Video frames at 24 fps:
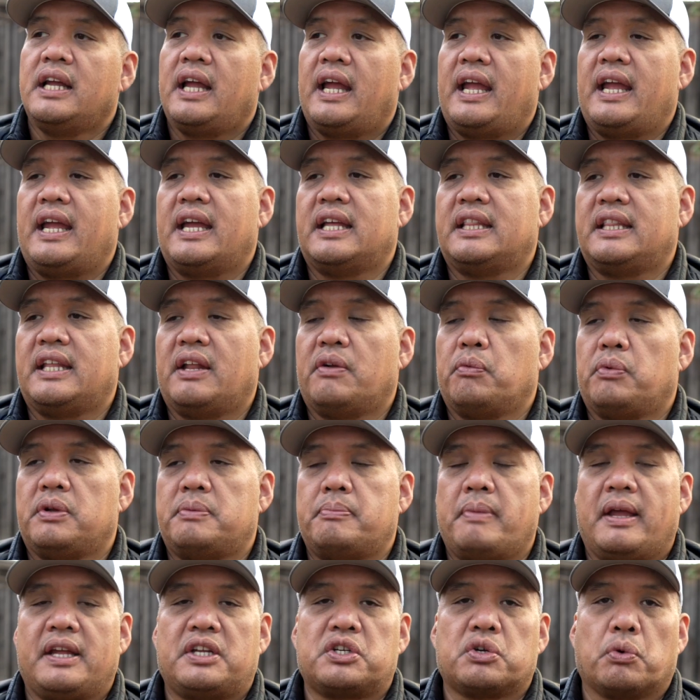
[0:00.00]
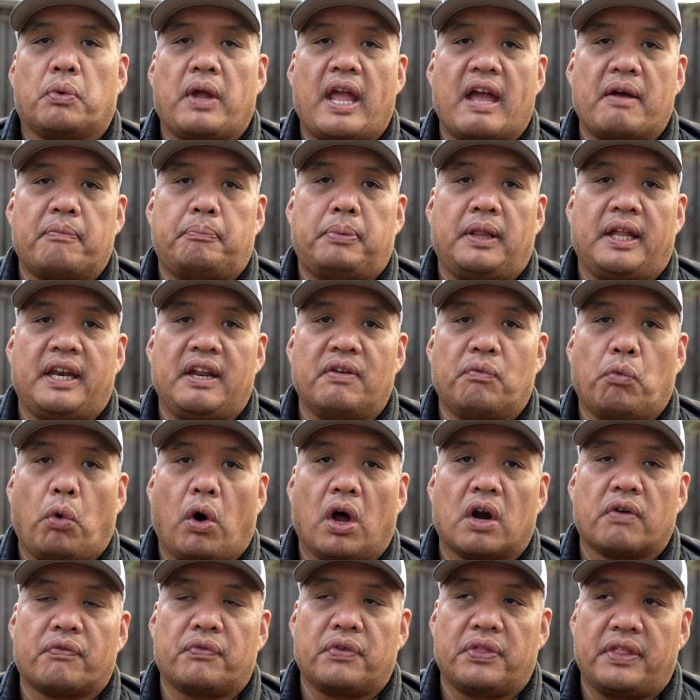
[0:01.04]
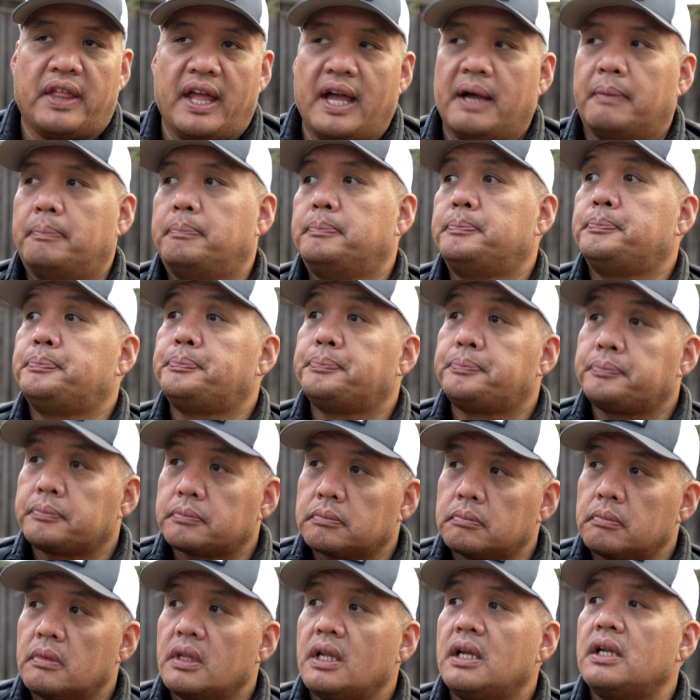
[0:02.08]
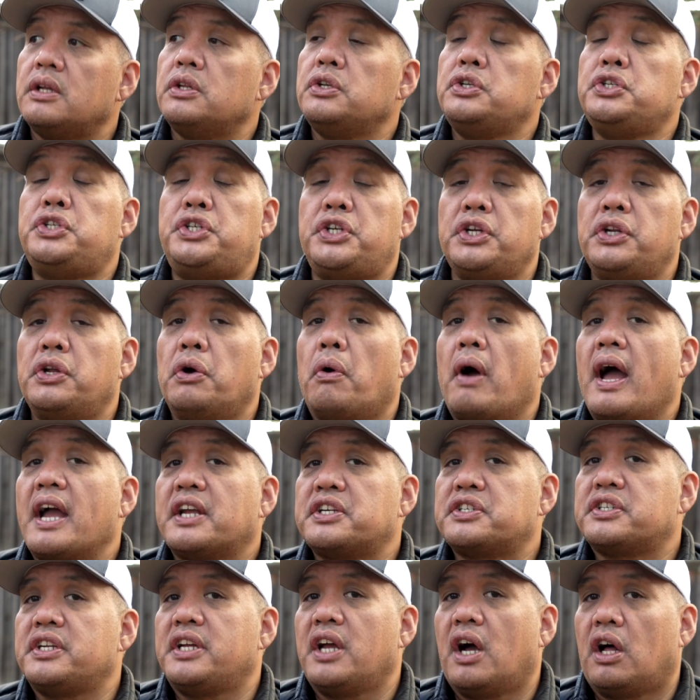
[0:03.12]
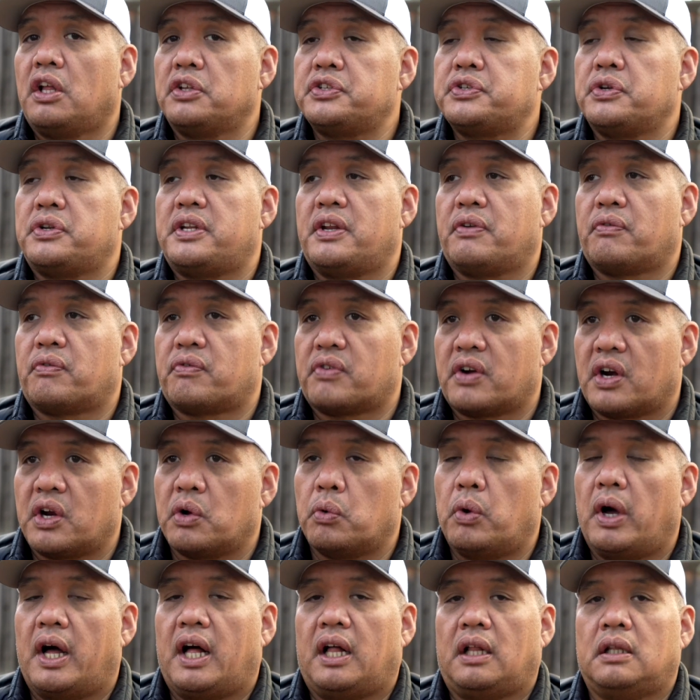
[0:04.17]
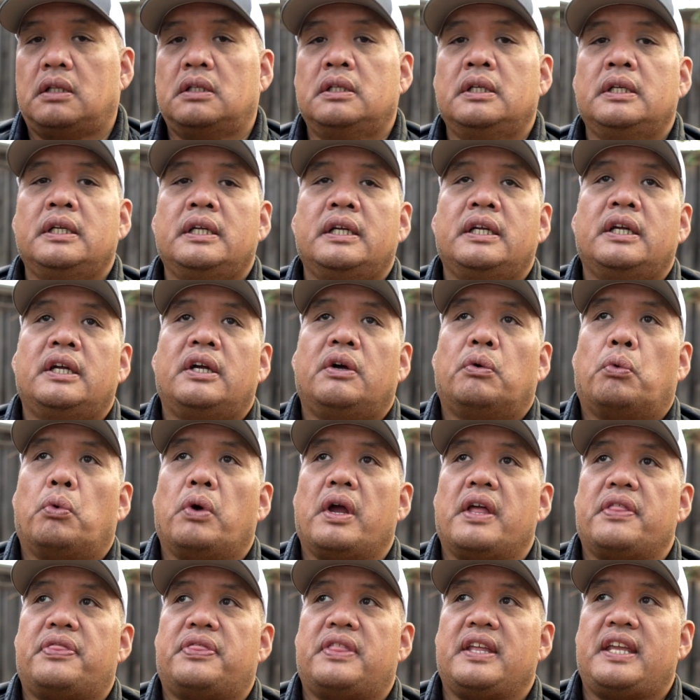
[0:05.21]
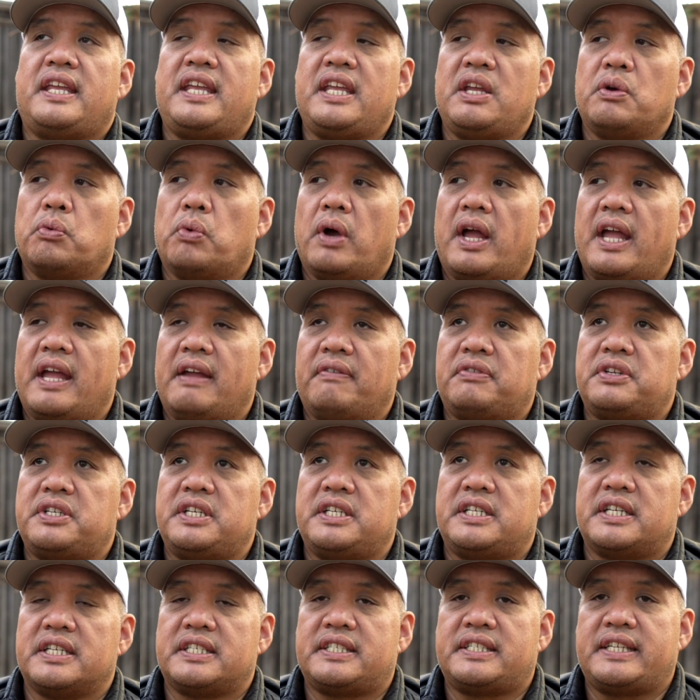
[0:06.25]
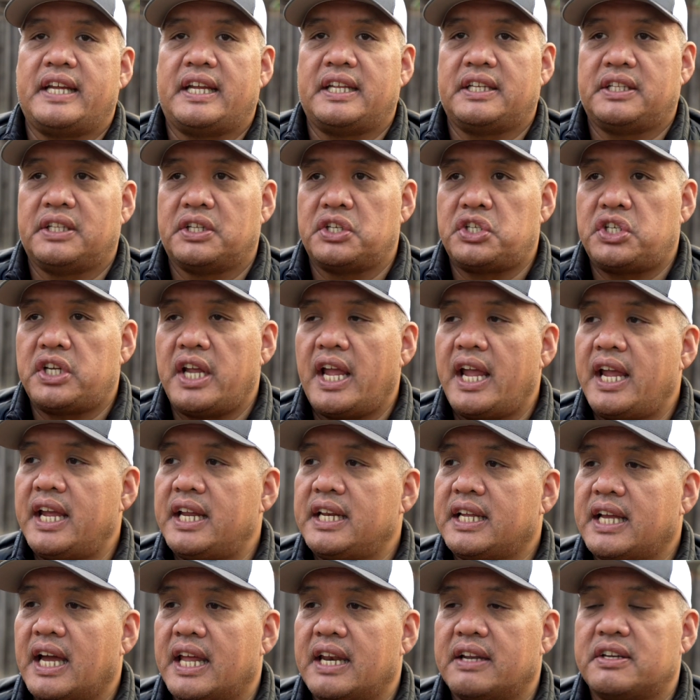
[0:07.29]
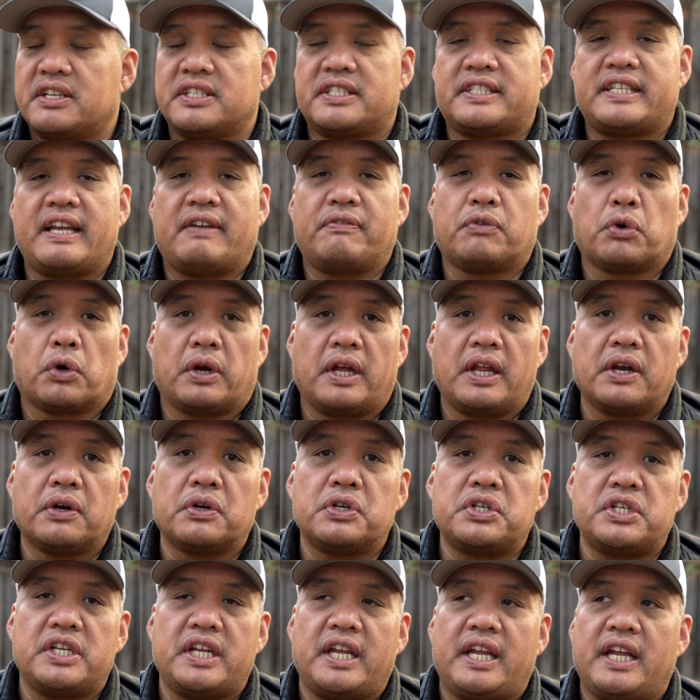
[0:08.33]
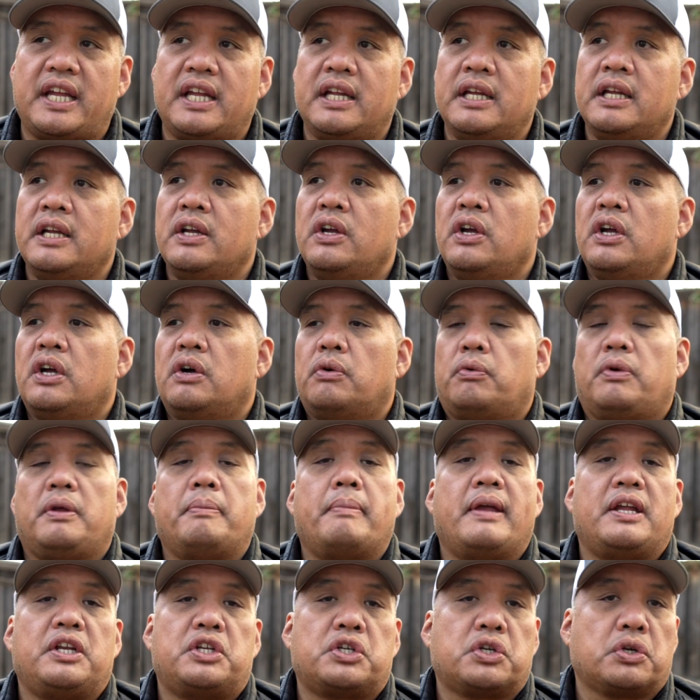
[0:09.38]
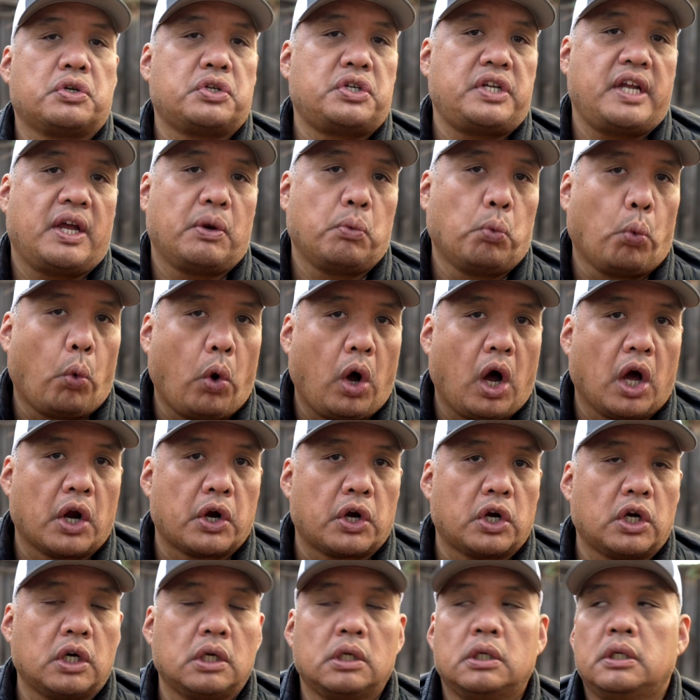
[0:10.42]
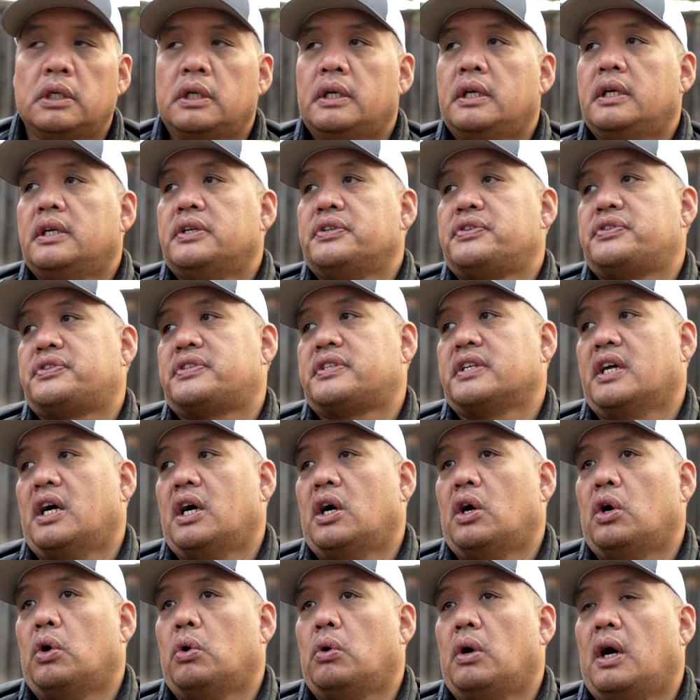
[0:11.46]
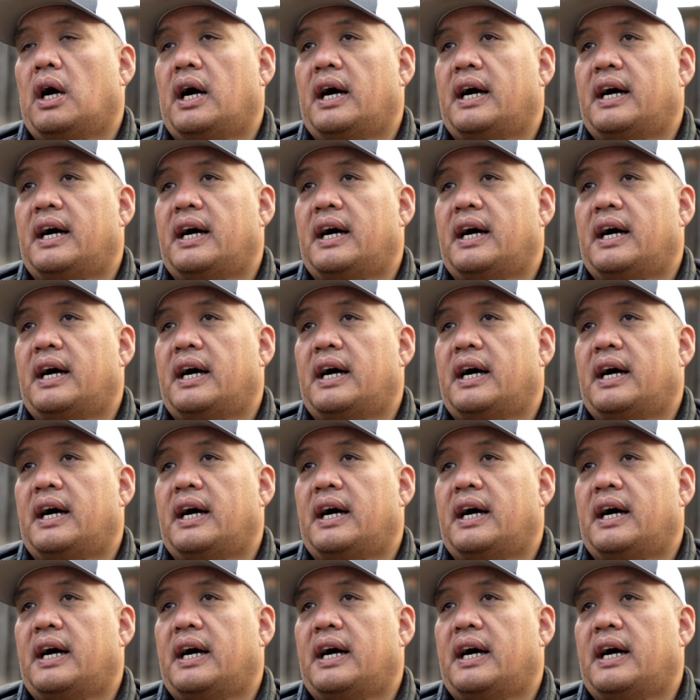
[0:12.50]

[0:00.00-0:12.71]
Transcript: and then we make sure we have plenty of water for them. Juno actually also did very well with the heat wave. She just stayed in the shade, kind of just saved her energy. We made sure she had water. So